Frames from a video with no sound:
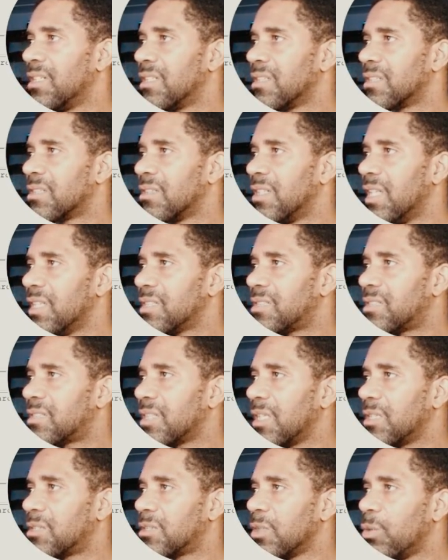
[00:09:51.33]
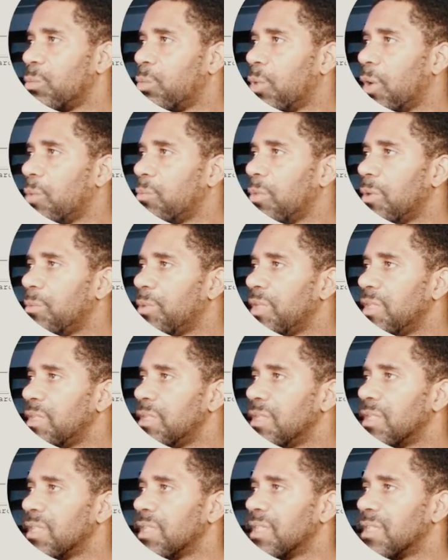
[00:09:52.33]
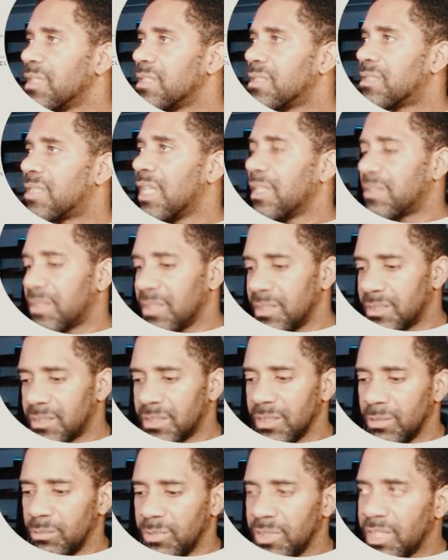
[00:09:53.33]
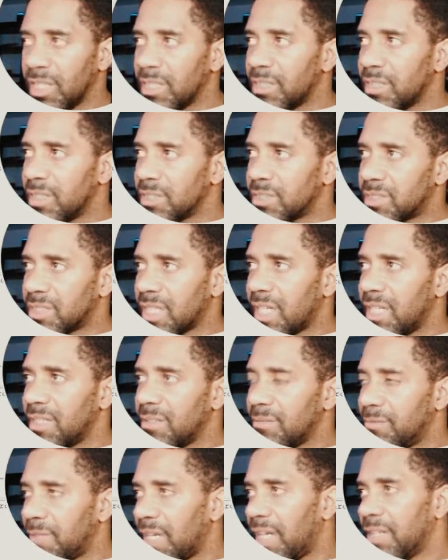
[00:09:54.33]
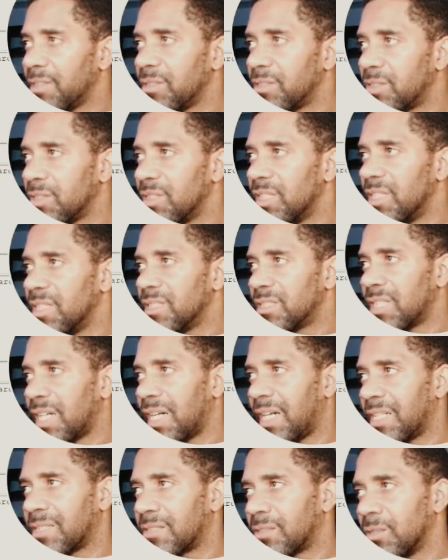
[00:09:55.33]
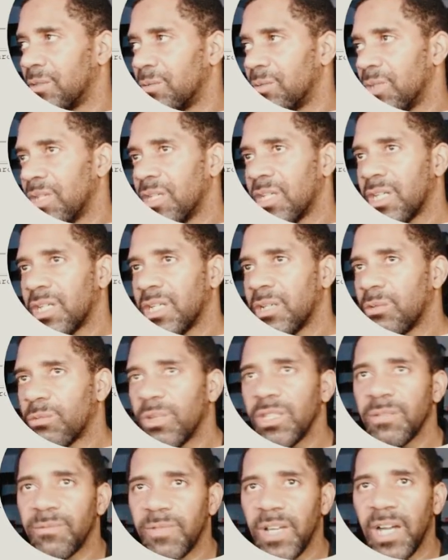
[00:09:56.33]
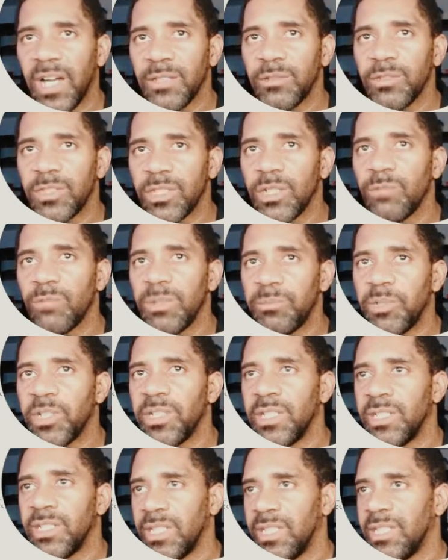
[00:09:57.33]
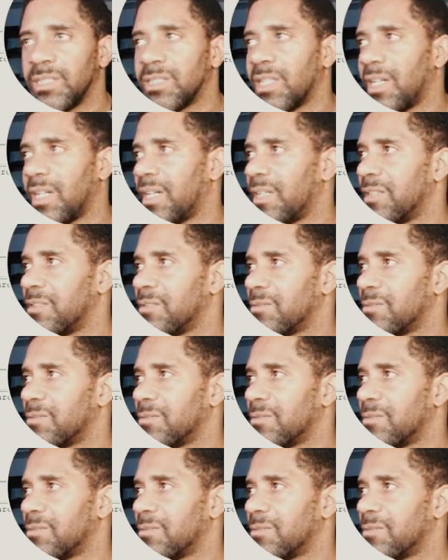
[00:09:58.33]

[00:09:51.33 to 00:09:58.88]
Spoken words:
let's say, so what will we set this to? We're gonna assign a value to is high. So what values could we put in is high?